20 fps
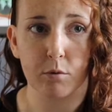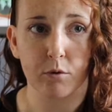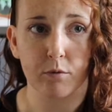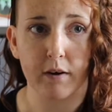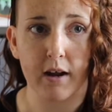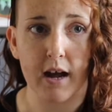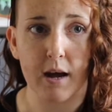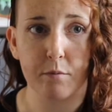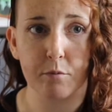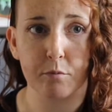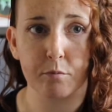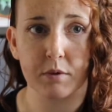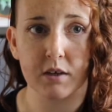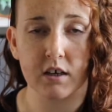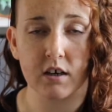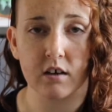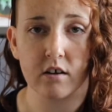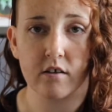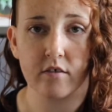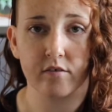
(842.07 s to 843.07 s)
wrap,
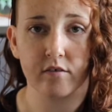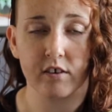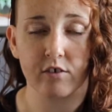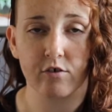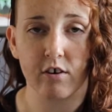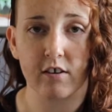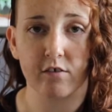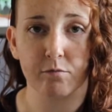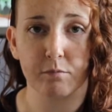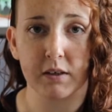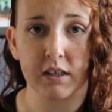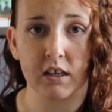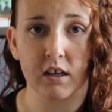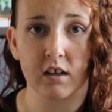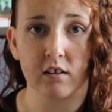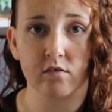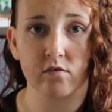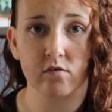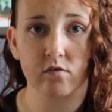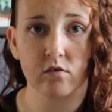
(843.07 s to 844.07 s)
because that drives me
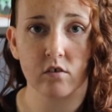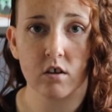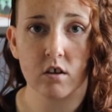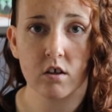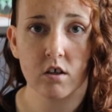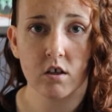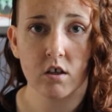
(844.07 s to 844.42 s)
nuts